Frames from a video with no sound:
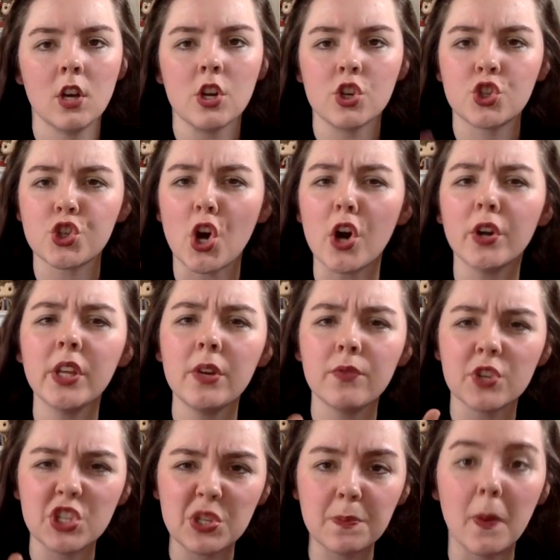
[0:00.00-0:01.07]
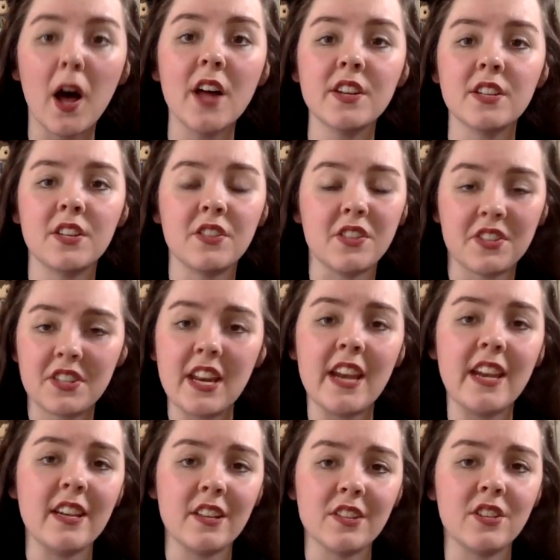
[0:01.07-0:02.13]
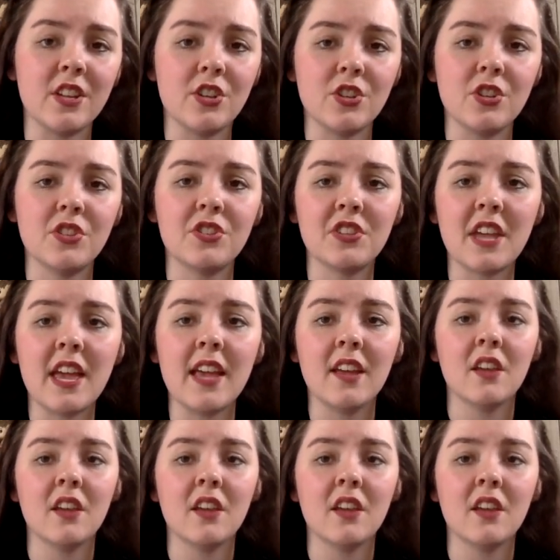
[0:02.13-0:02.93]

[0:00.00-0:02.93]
Charlie responded to the standing decision, saying,